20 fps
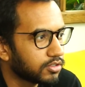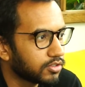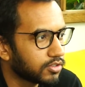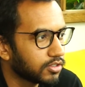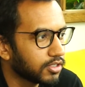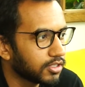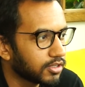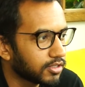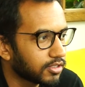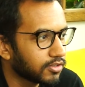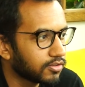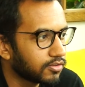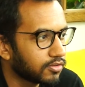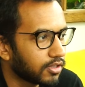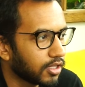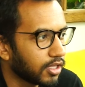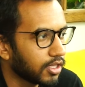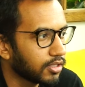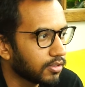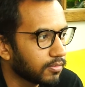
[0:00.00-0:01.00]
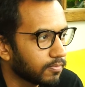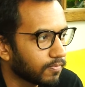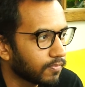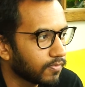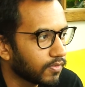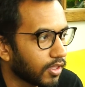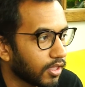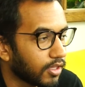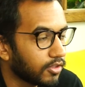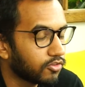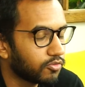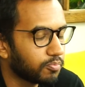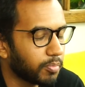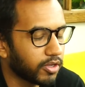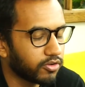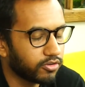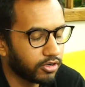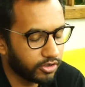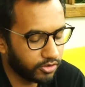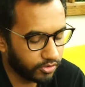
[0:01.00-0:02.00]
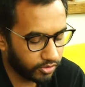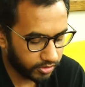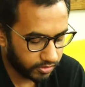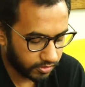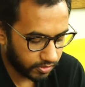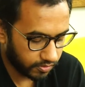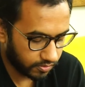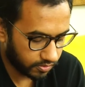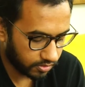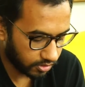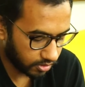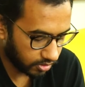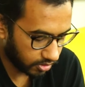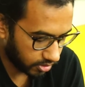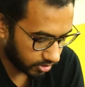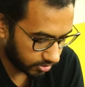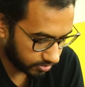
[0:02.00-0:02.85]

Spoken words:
during this thing, especially during this